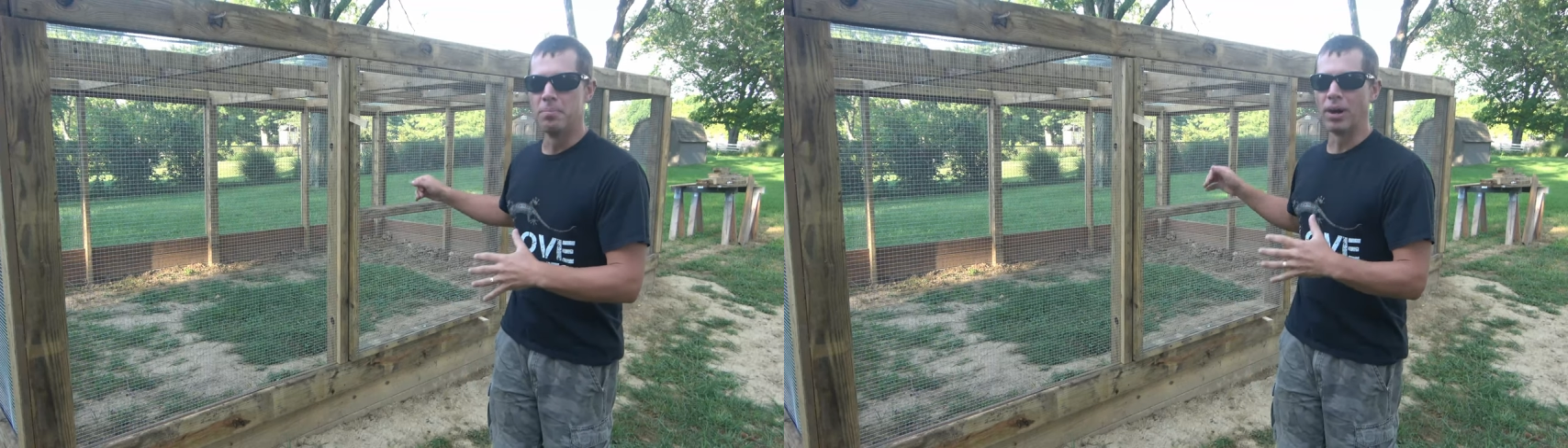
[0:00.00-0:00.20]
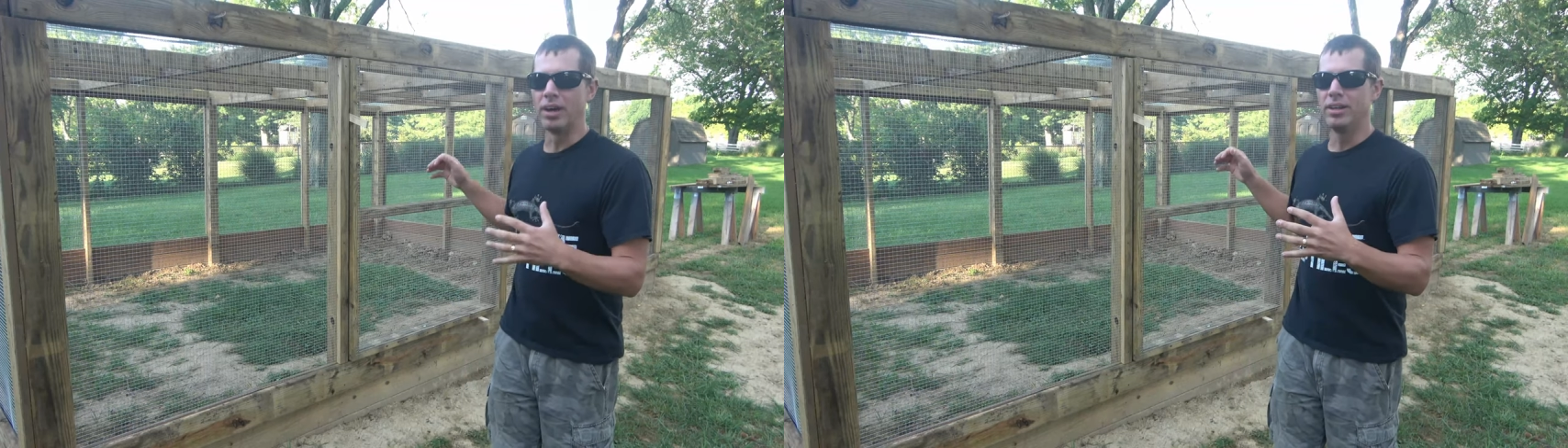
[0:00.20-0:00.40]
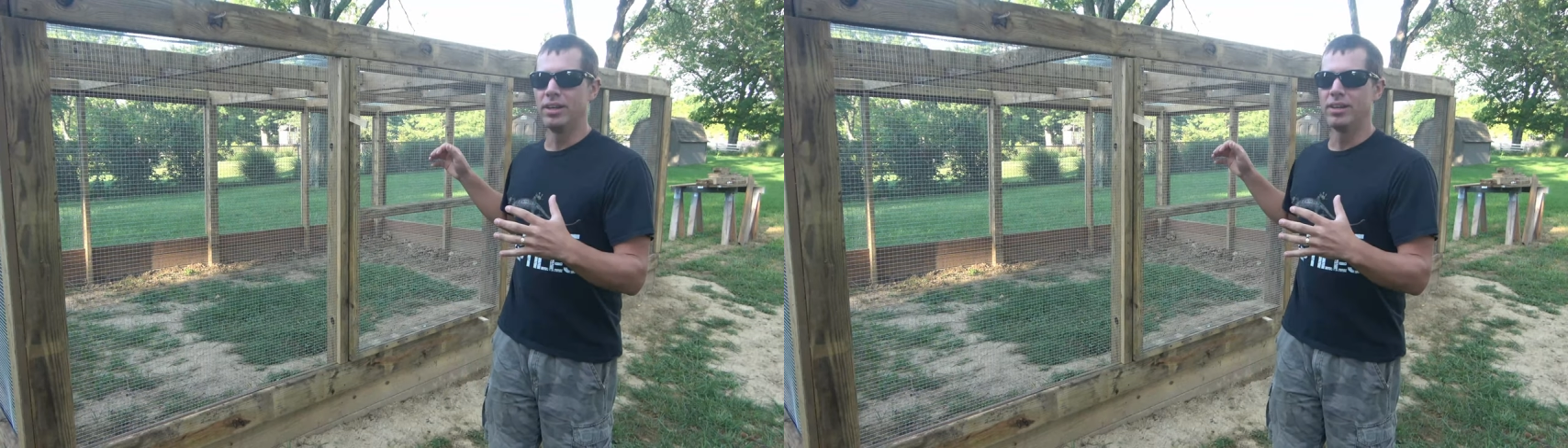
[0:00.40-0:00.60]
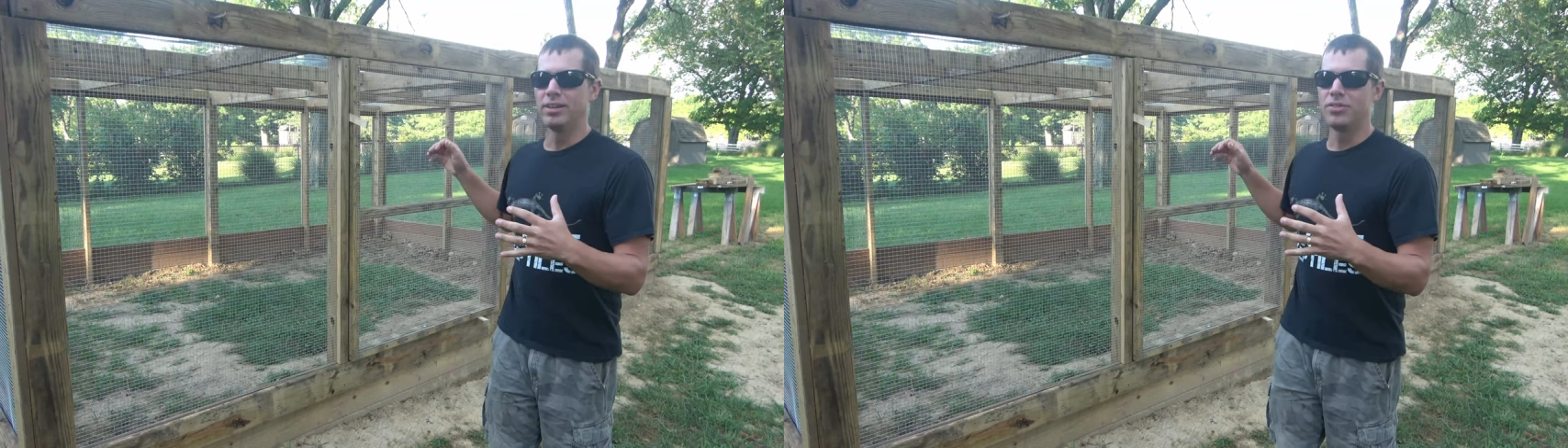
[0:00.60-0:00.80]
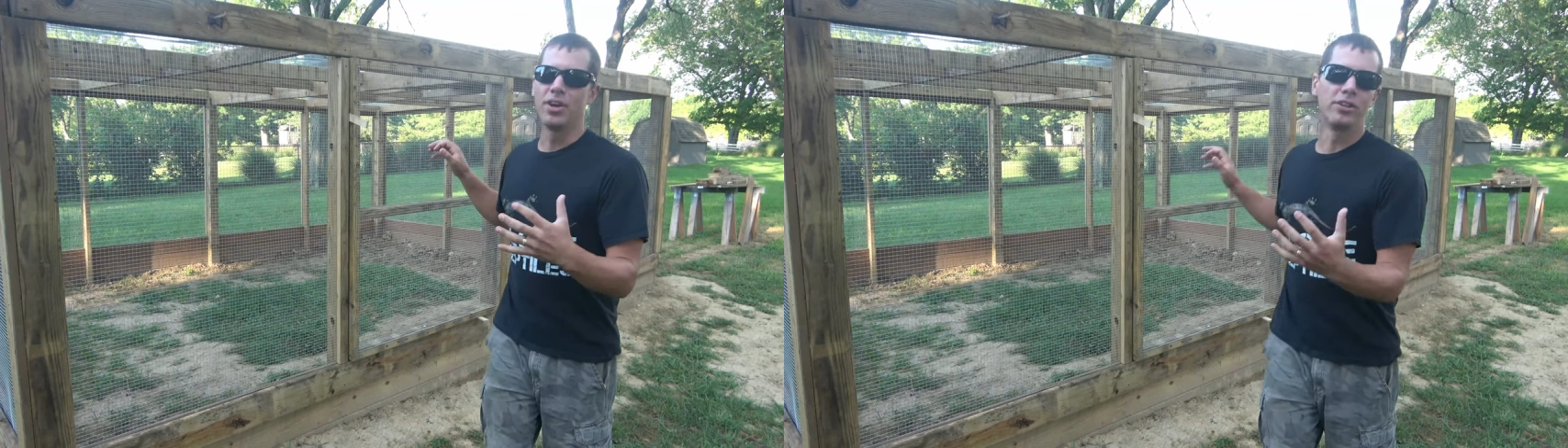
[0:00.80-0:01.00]
but
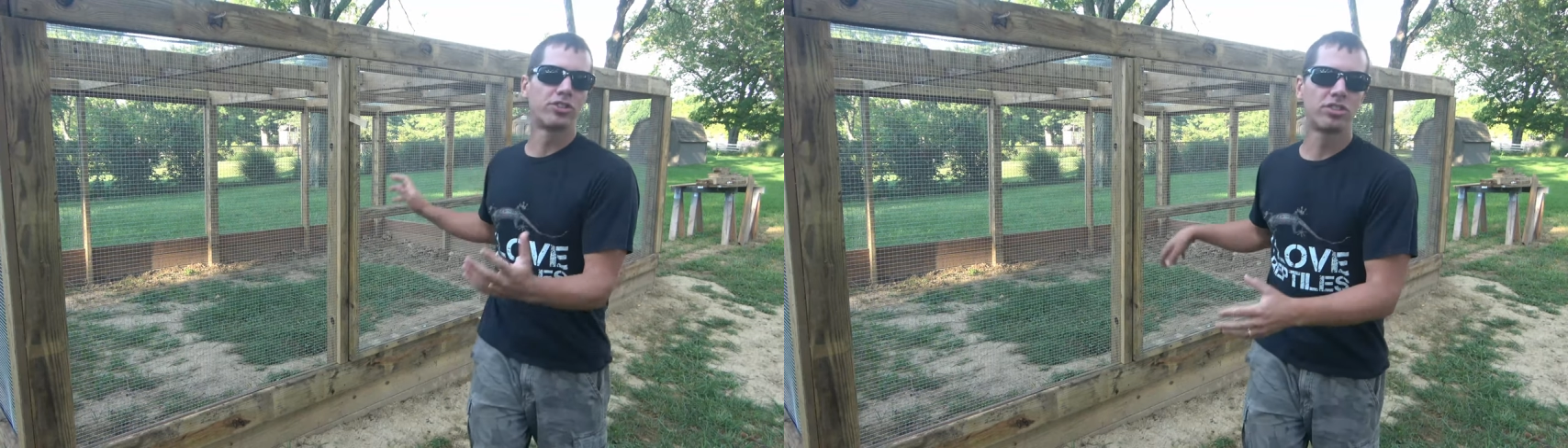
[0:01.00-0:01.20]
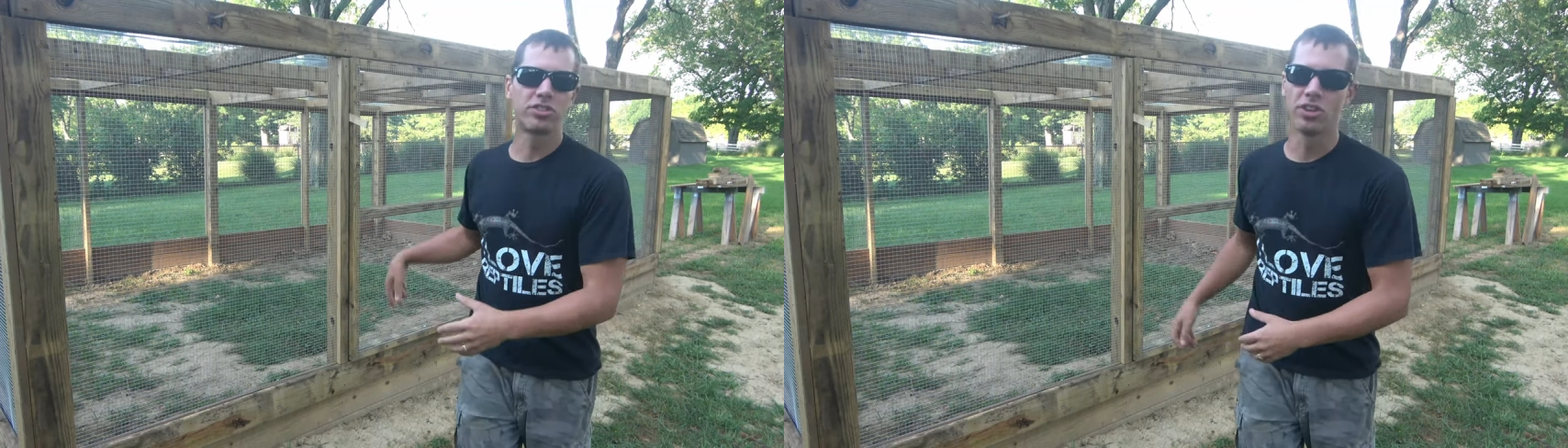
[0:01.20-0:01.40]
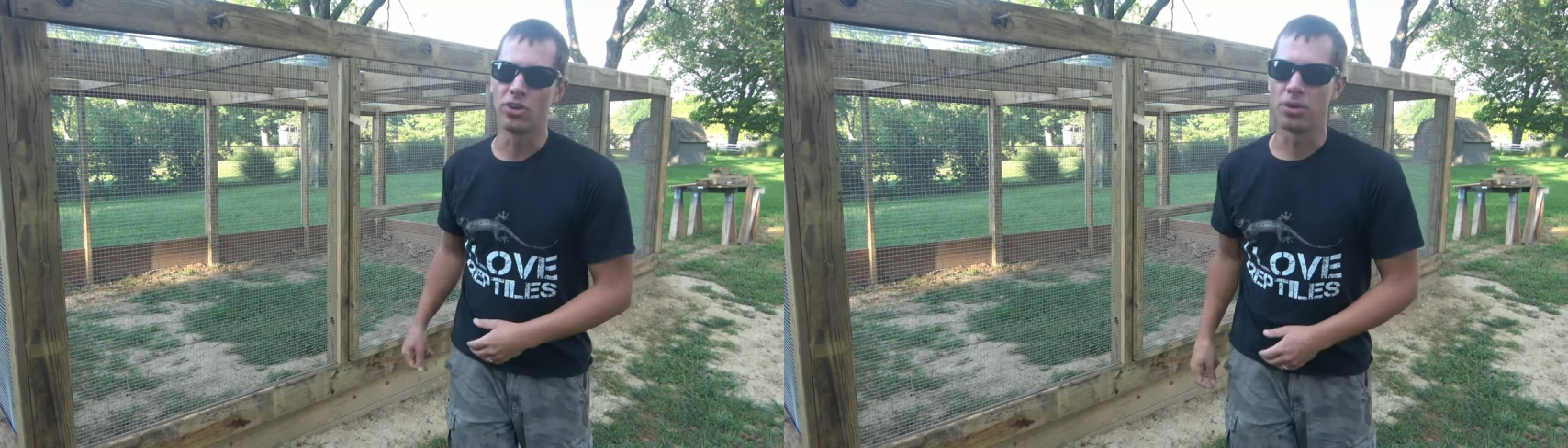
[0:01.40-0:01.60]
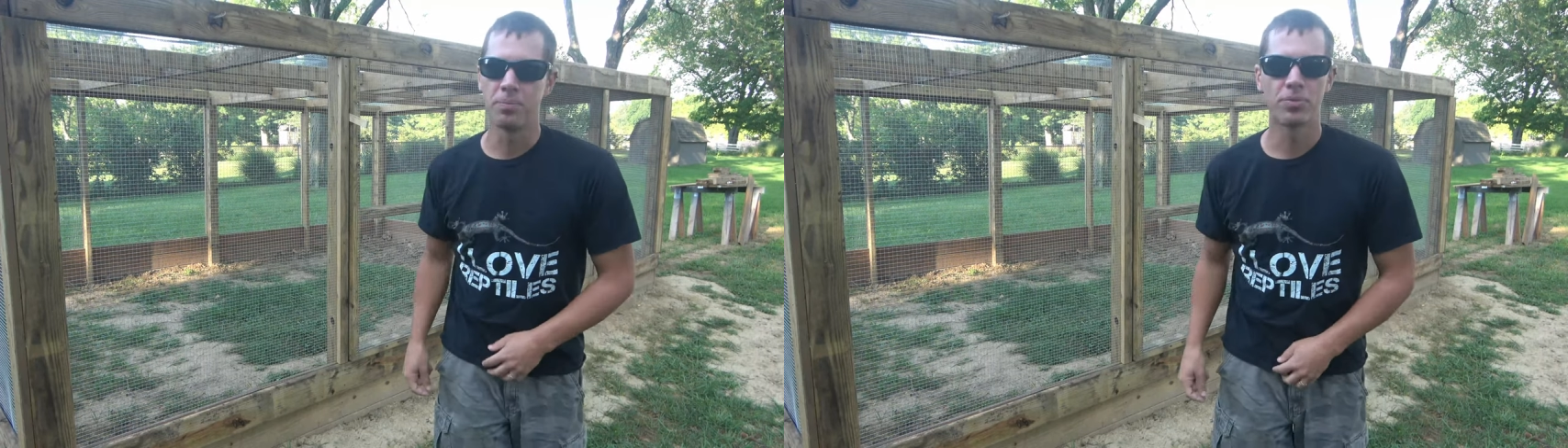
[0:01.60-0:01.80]
there's still